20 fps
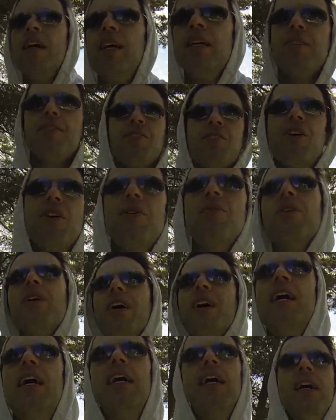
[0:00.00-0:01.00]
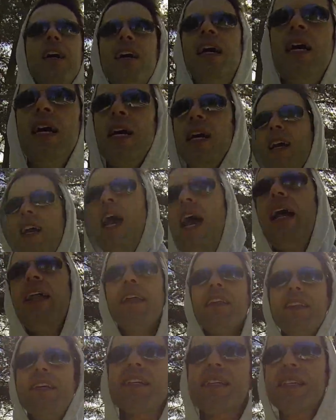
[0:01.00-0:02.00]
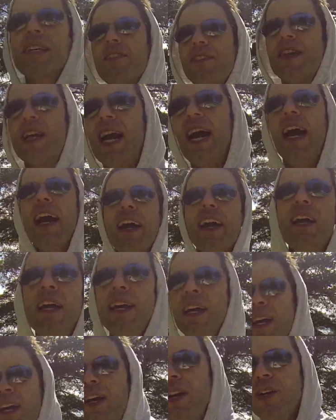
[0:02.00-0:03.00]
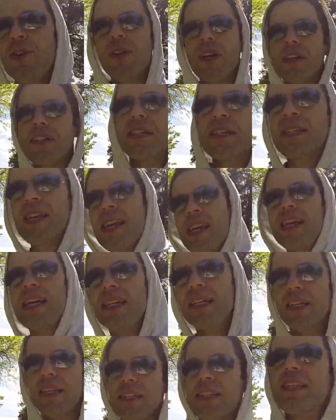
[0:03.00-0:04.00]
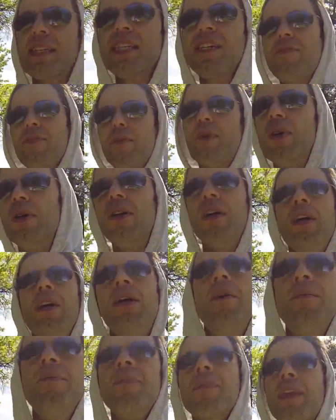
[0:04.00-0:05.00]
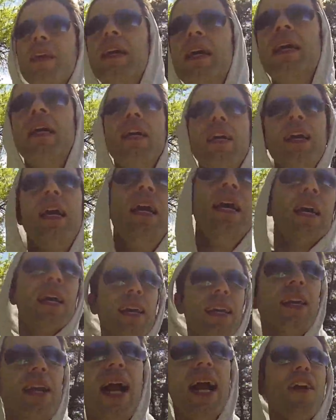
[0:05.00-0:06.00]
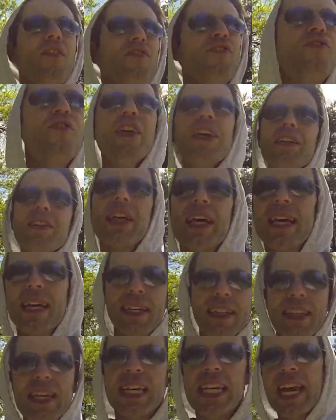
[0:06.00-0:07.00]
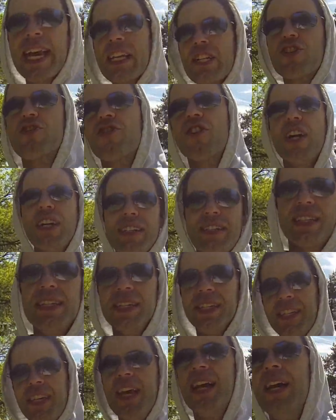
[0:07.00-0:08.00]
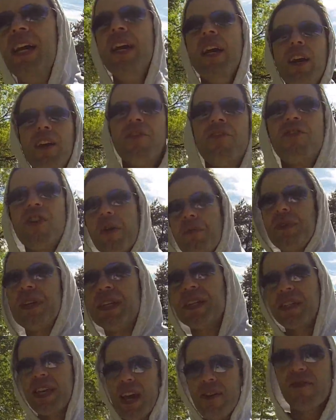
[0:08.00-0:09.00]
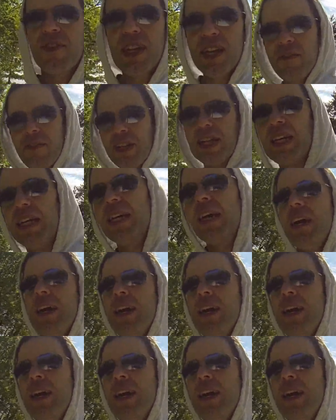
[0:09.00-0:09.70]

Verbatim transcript: So, uh, and then this other guy who likes to say inconceivable. You know, I feel like the catchphrases from this have given it